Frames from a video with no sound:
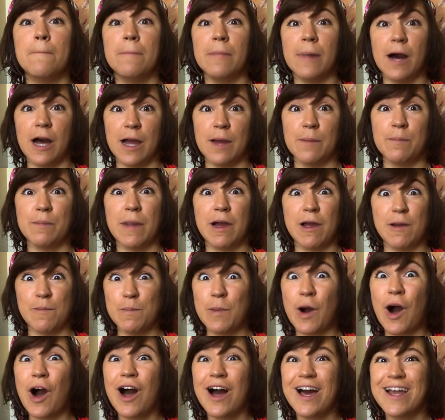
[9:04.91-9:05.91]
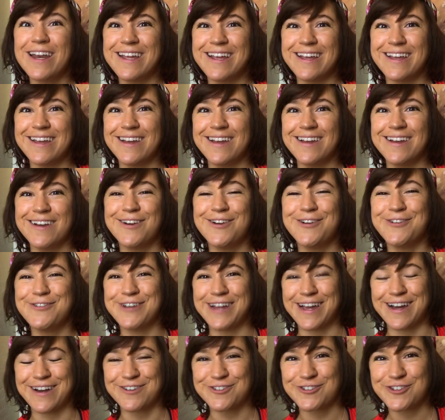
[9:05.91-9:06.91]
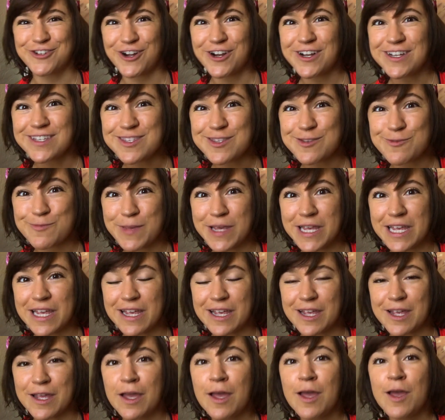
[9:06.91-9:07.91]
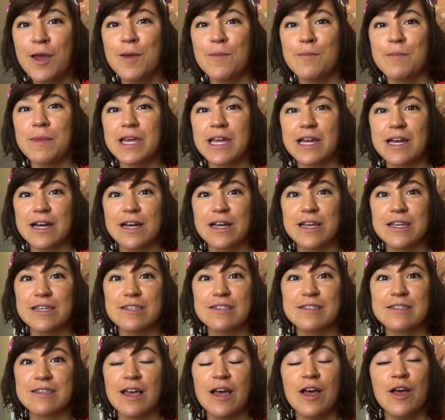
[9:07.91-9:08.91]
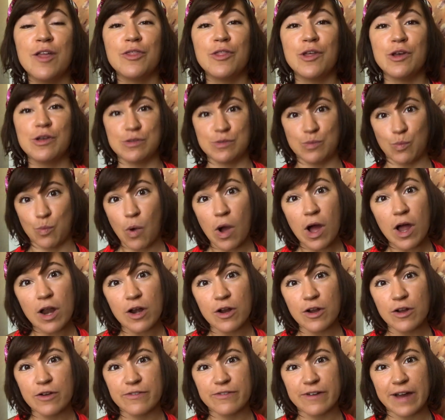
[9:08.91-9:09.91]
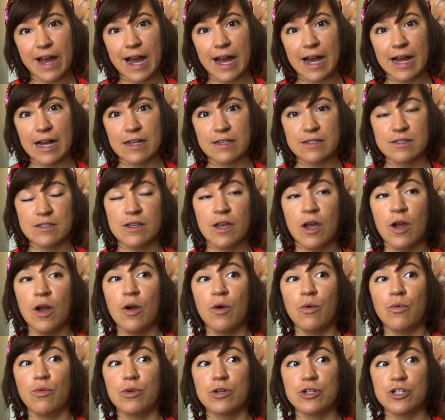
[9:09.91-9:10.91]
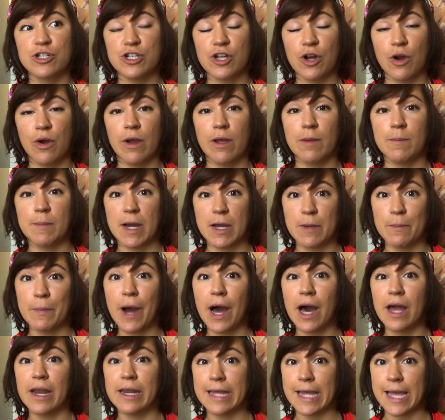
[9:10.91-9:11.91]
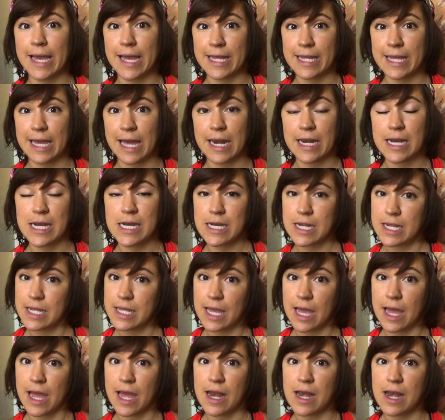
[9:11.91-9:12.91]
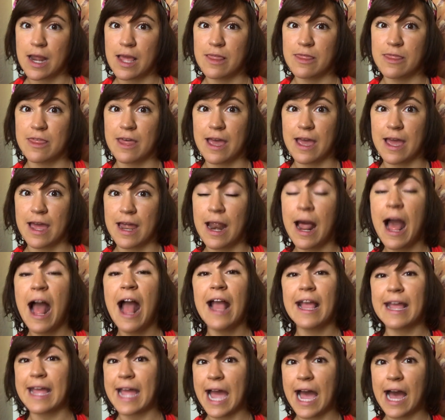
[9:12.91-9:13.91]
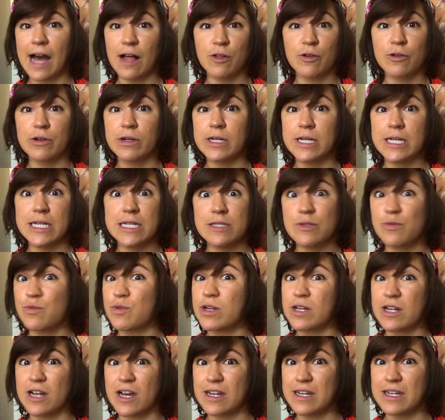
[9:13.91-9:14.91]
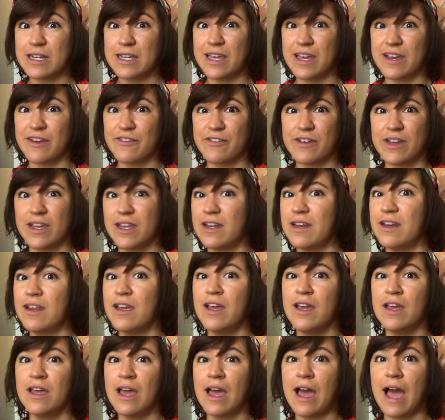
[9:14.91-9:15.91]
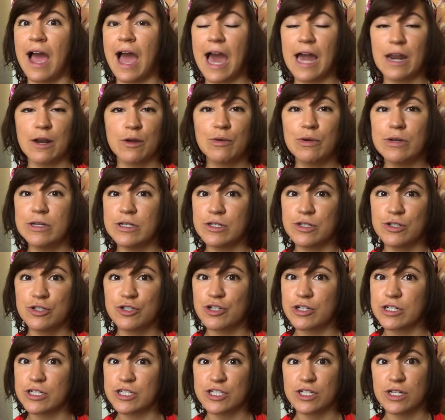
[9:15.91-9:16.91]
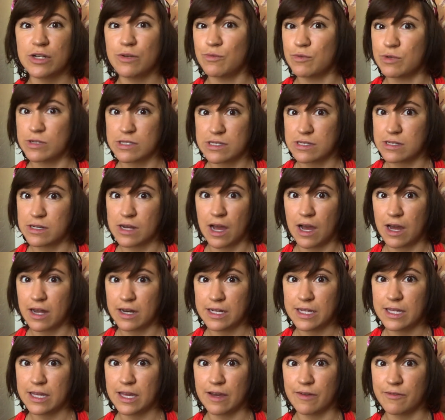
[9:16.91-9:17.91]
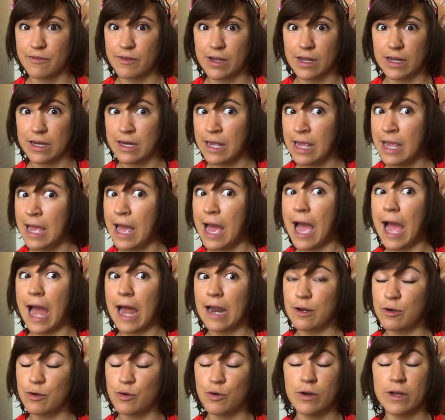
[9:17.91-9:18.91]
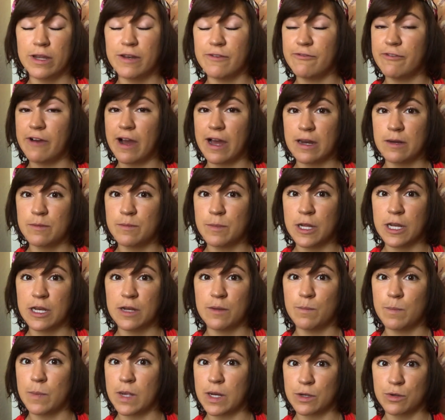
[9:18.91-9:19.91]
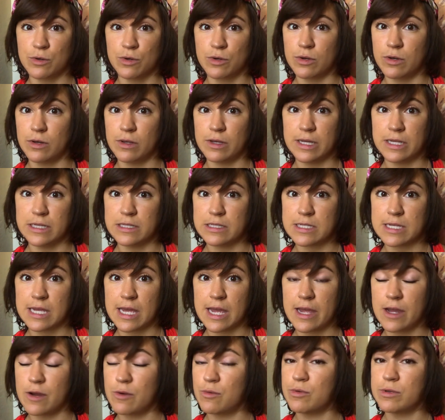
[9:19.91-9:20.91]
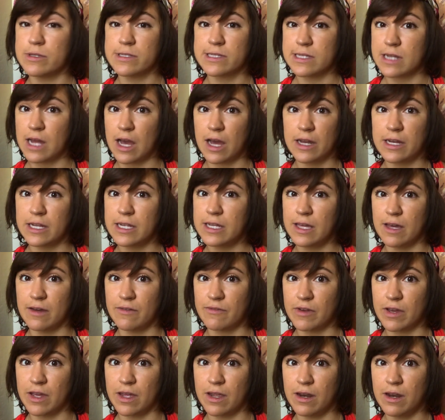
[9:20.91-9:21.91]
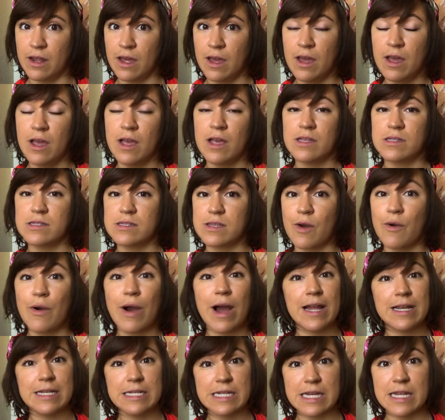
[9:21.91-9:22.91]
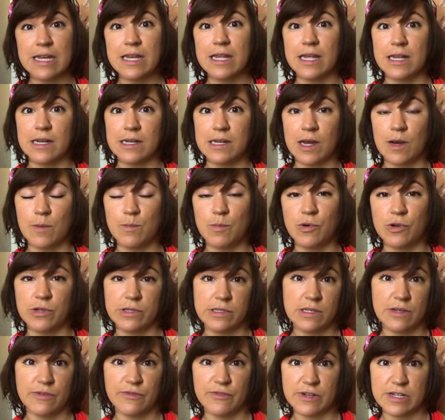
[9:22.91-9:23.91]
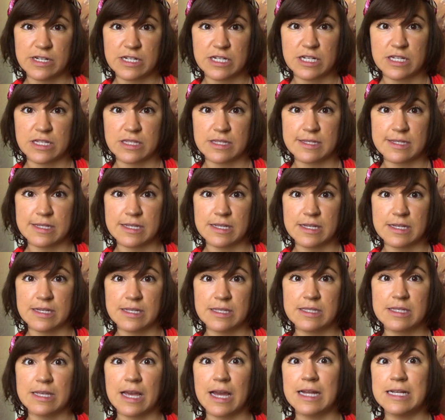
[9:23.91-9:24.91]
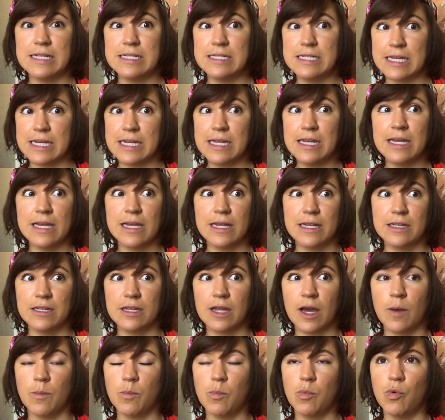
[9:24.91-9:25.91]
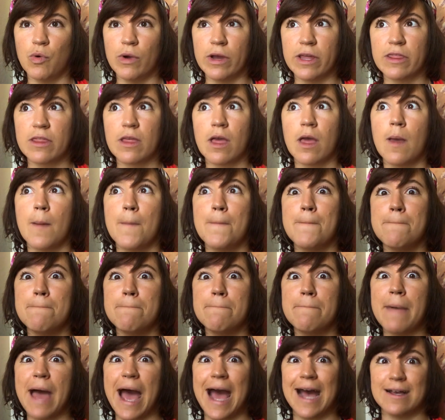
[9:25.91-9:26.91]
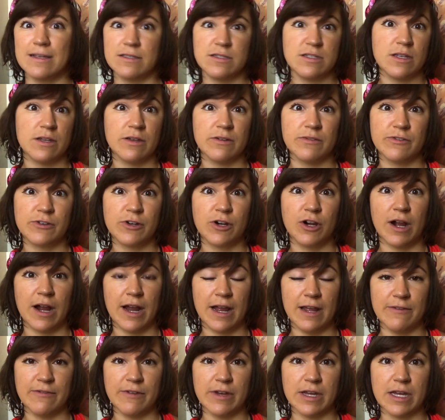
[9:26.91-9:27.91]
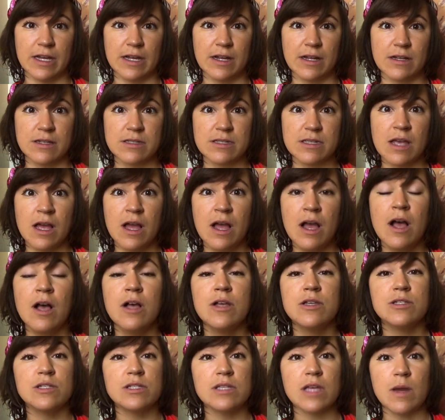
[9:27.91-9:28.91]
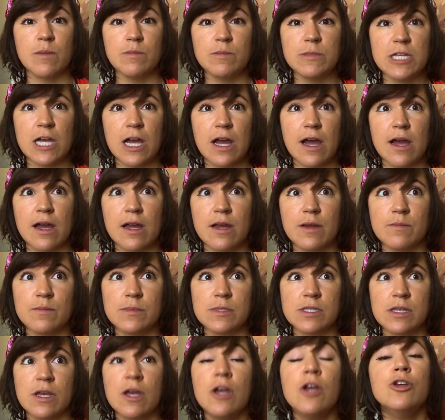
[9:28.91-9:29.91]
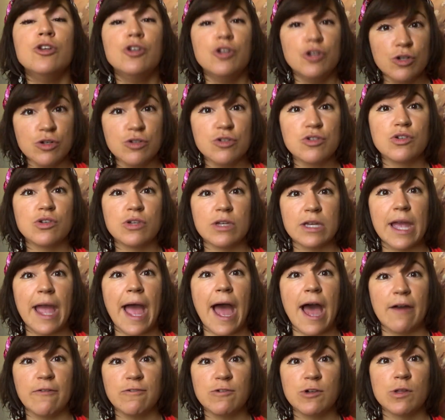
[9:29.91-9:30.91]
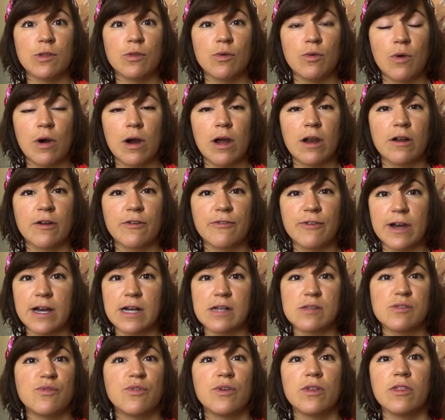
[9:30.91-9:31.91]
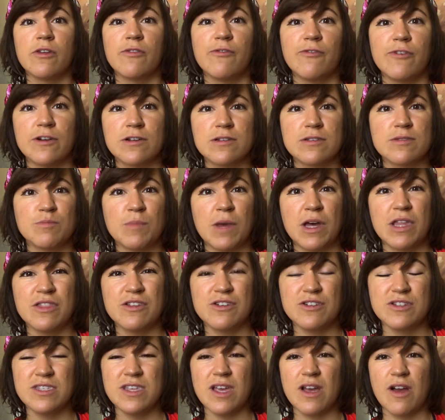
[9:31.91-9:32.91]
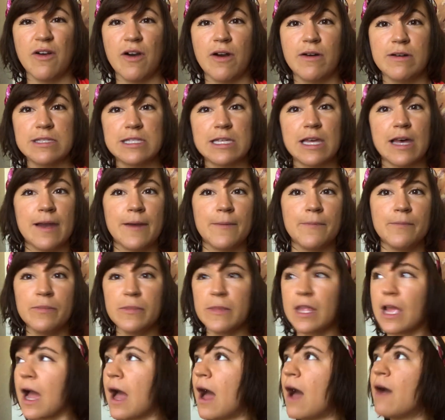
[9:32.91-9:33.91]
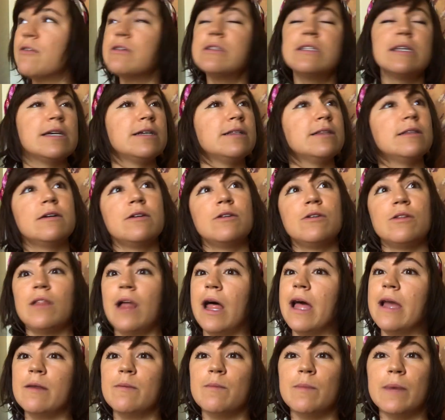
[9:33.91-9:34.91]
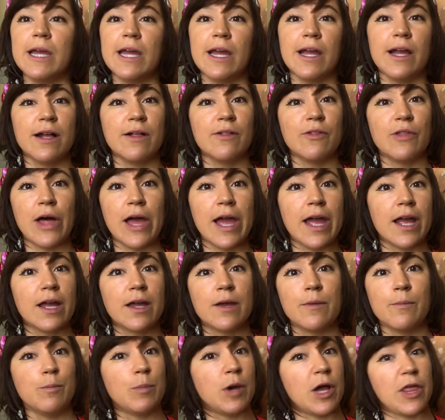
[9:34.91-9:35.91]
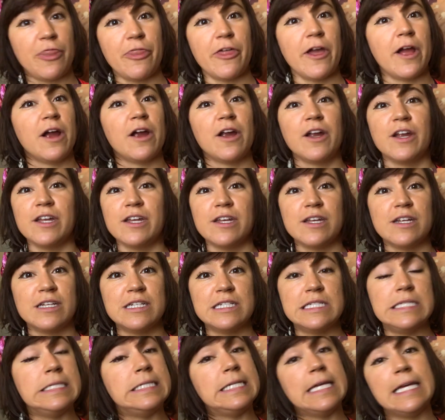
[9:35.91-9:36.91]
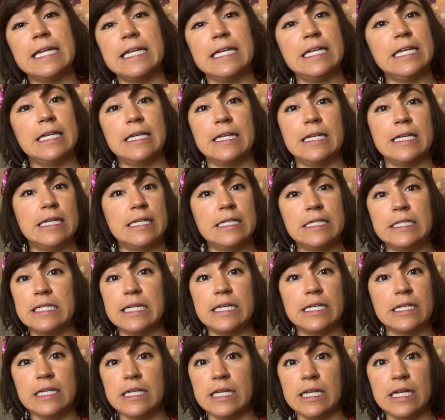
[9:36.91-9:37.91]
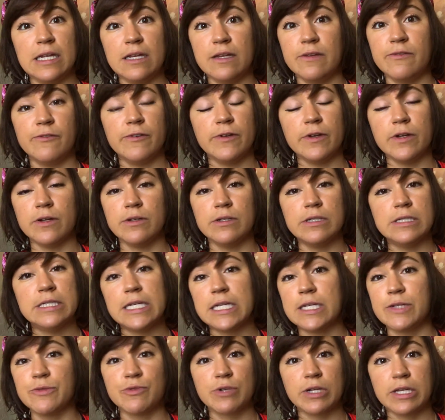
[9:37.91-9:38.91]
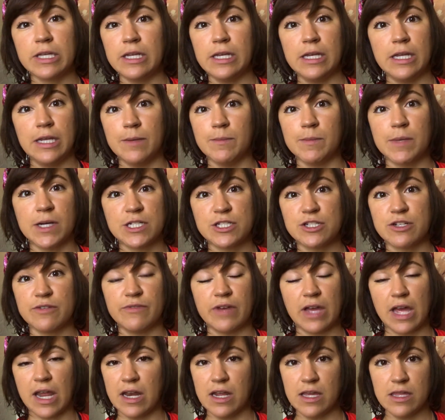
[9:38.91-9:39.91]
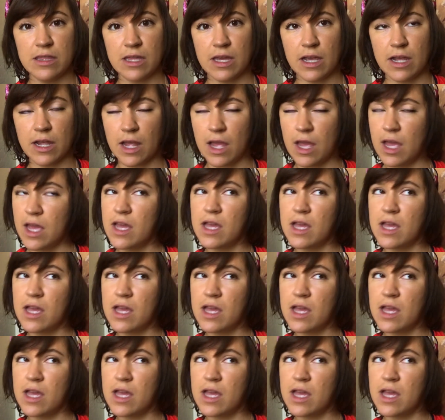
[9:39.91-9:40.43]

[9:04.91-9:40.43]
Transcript: by my body who now trusts me because those water fasts were showing my body again and again that calories were not a given, adequate nutrition was not a given, adequate vitamin and mineral intake was not a given. So I did end up with deficiencies. I did end up with massive cravings. Sometimes, usually after the water fast for the first month or so, I was like, I was like little light being like breatharian, didn't didn't need food, didn't really need much of anything,